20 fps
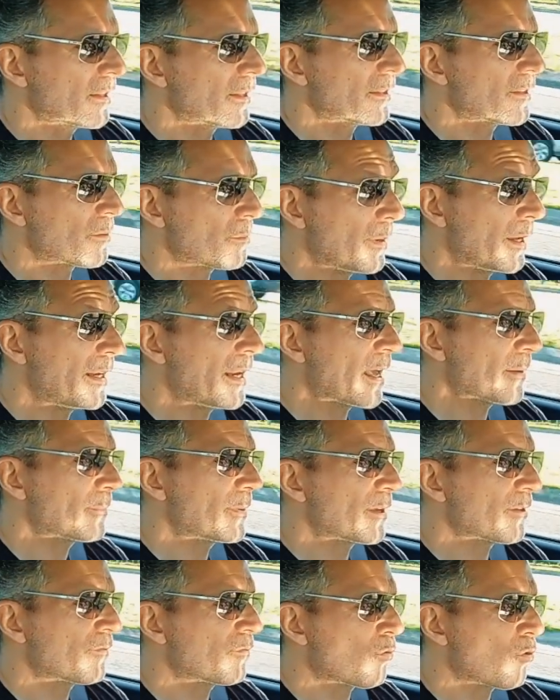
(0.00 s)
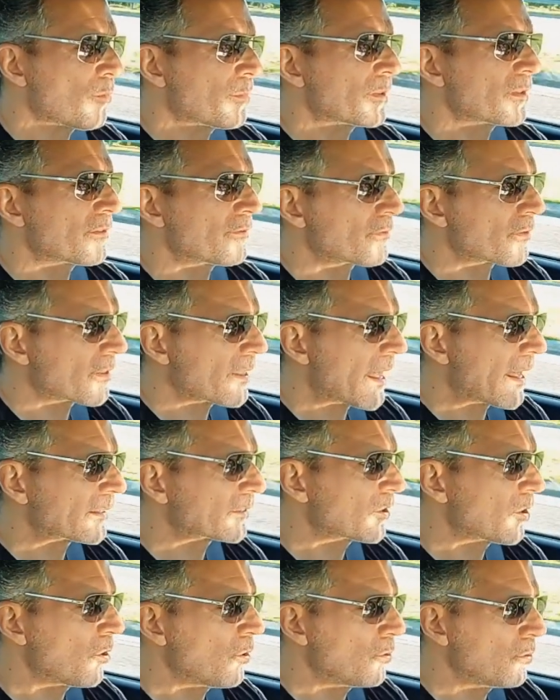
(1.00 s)
There may not be a formula for
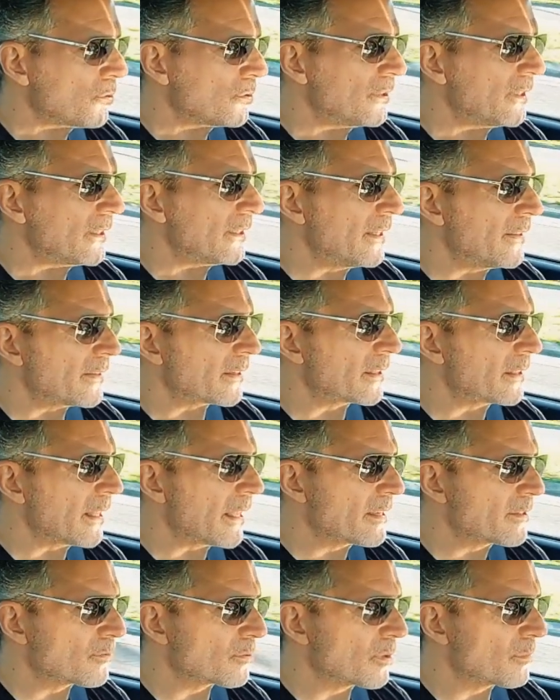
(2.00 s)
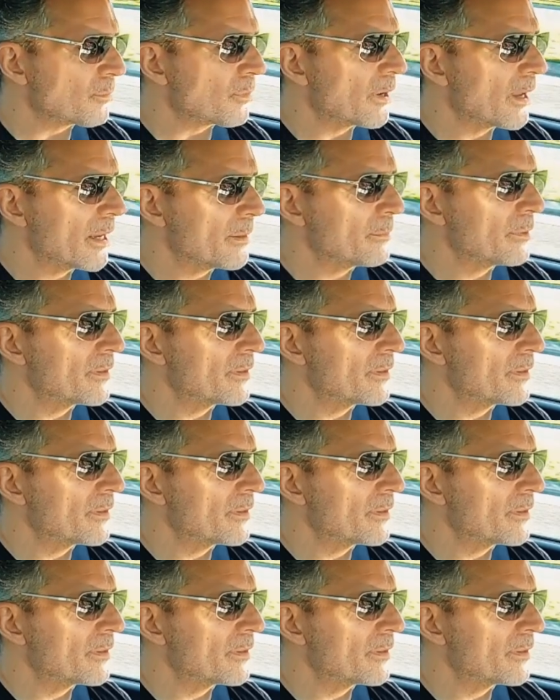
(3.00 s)
that code in the Glazeret brand,